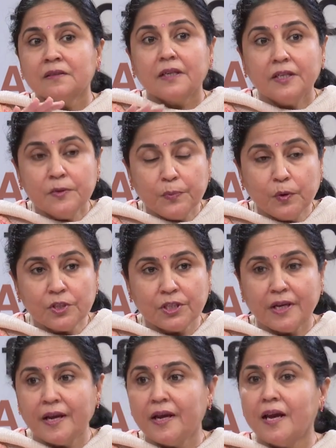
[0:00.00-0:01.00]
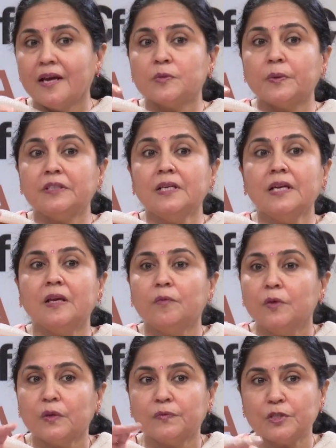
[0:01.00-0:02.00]
input as per the
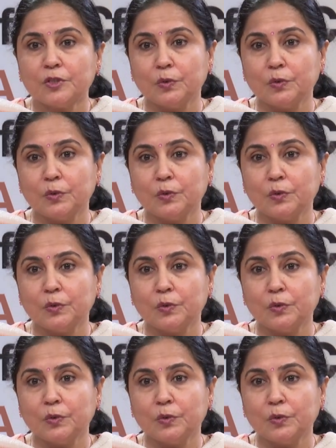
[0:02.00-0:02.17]
level of the